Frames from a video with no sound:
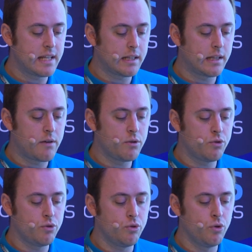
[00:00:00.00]
that allow you
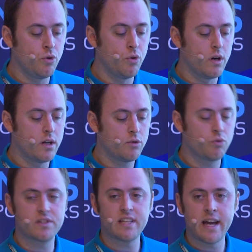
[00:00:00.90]
to
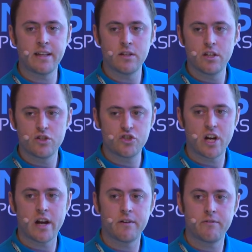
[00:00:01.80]
sign
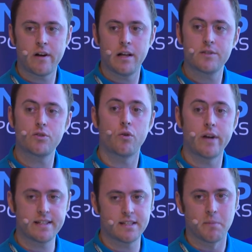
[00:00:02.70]
jar files or
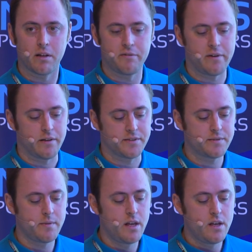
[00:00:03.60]
XML
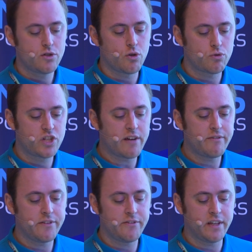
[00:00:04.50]
files. So jar
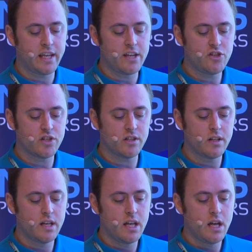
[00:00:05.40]
verification
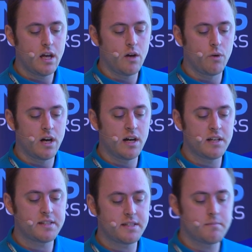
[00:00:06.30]

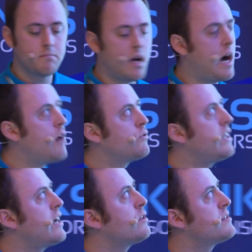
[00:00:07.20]
was out
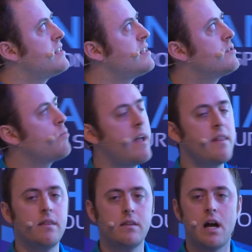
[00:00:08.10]
there since
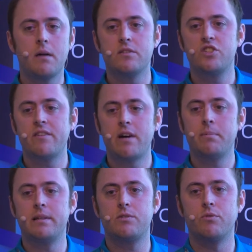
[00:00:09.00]
when Java
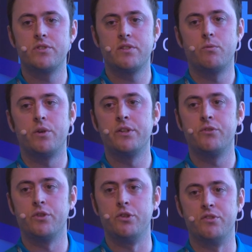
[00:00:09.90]
applets were
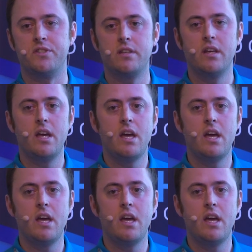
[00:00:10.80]
introduced.